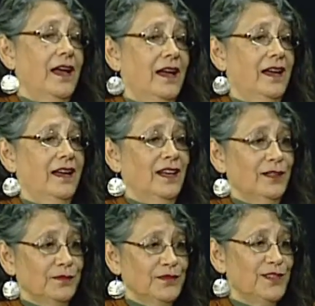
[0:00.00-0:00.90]

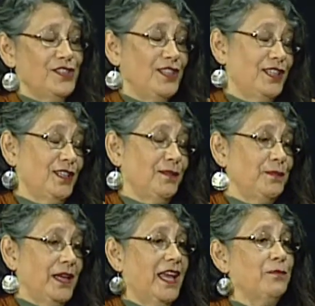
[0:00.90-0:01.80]
um, she
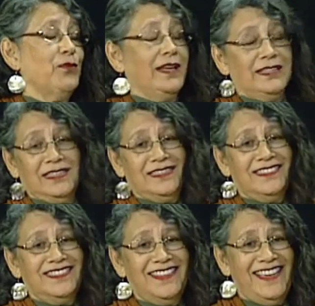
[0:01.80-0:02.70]
became pregnant,
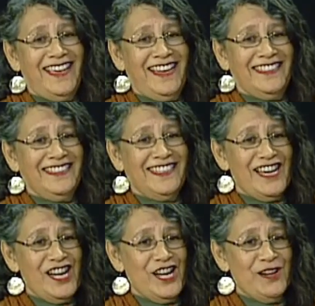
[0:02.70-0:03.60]
and
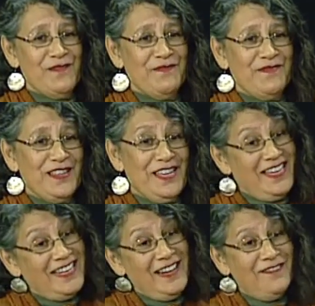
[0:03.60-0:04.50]
um,
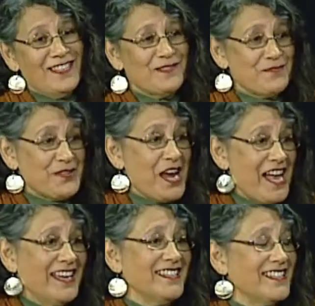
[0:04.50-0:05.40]
and I was
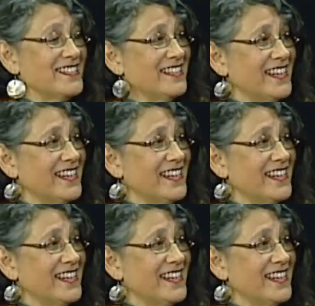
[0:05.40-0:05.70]
surprised.